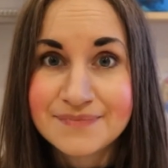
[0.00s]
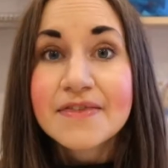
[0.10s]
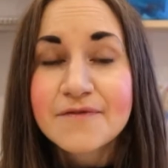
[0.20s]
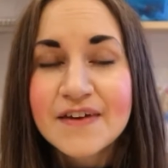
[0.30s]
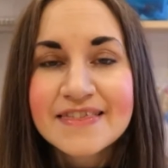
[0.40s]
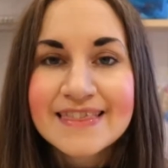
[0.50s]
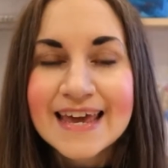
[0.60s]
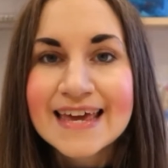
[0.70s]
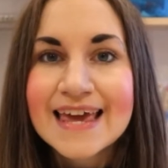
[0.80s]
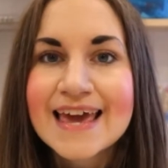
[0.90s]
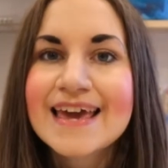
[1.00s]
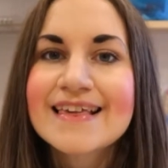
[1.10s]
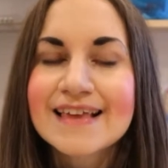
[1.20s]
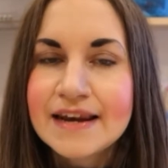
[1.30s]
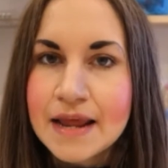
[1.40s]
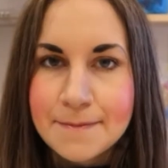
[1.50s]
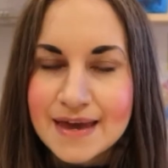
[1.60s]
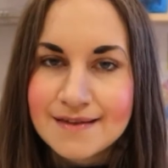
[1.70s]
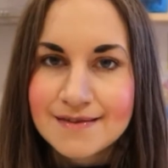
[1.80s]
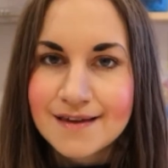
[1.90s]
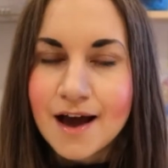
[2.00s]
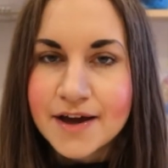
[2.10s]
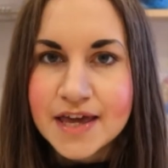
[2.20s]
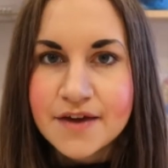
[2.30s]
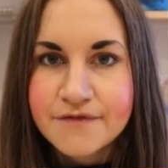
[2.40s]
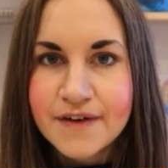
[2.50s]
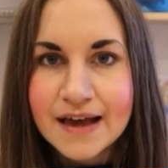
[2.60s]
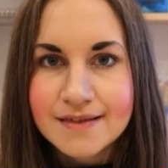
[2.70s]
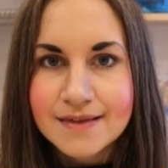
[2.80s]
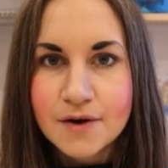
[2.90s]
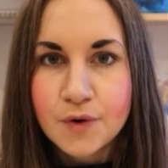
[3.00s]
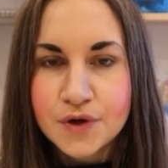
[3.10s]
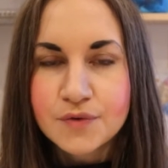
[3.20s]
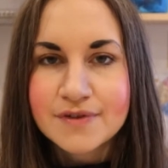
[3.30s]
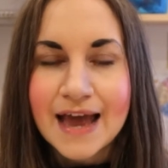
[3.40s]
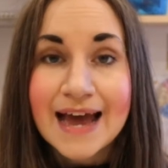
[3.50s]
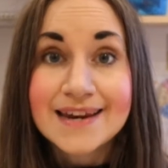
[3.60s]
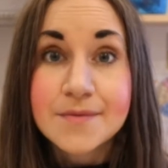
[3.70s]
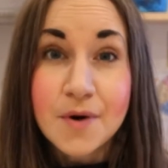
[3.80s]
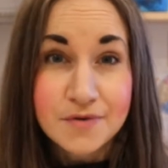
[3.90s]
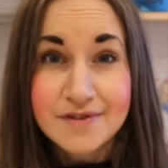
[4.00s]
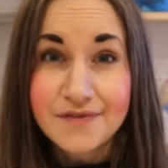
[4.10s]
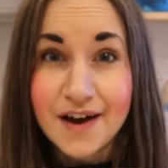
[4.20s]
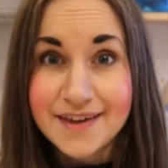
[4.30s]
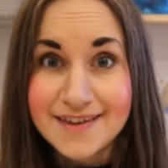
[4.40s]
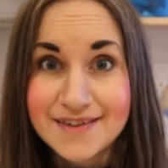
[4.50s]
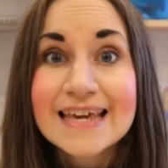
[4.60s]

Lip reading: The fifth thing is lipids, i.e. fats, oils, and emulsifiers.